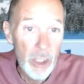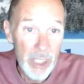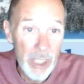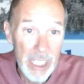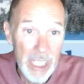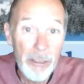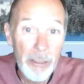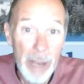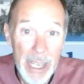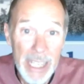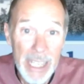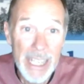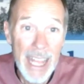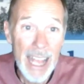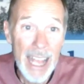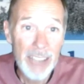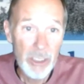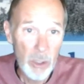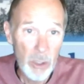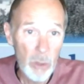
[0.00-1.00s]
You're getting ready to
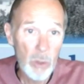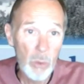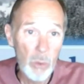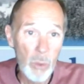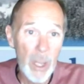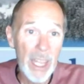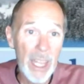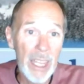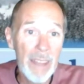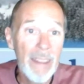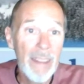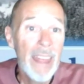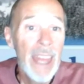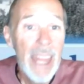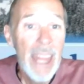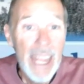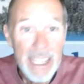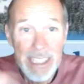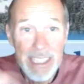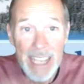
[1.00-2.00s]
cast those away.
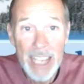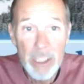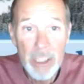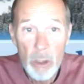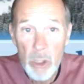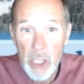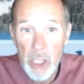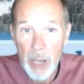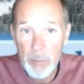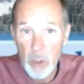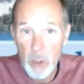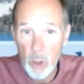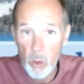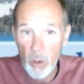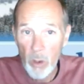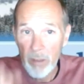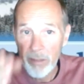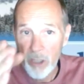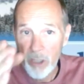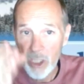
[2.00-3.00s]
In Daniel chapter
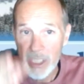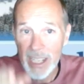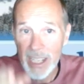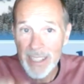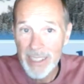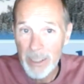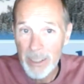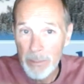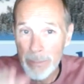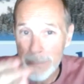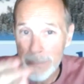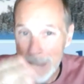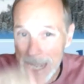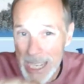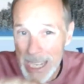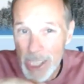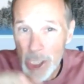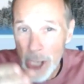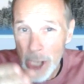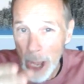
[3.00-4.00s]
12, verse 10, it says,
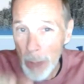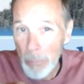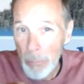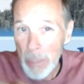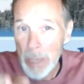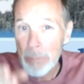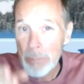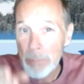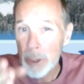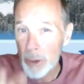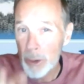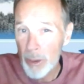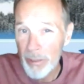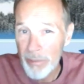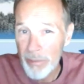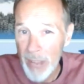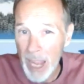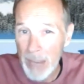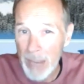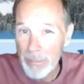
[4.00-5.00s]
many shall be
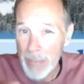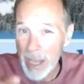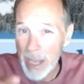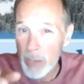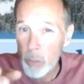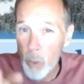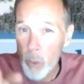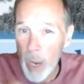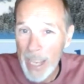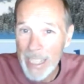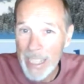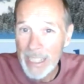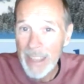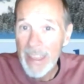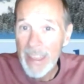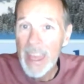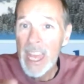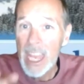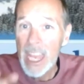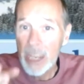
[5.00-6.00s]
purified, made white
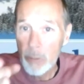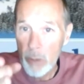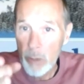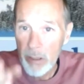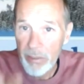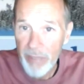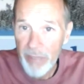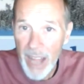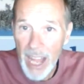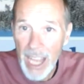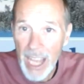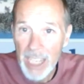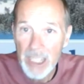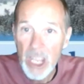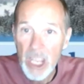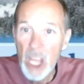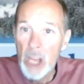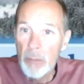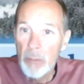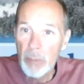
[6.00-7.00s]
and
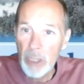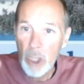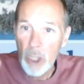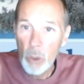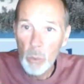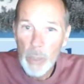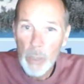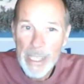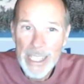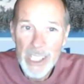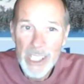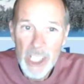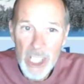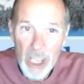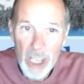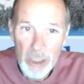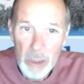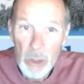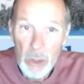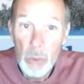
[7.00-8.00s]
refined, but the wicked
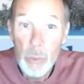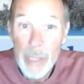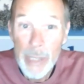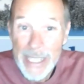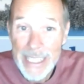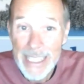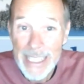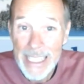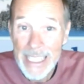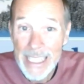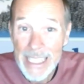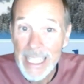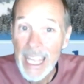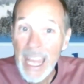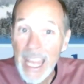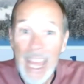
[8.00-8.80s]
shall do wickedly,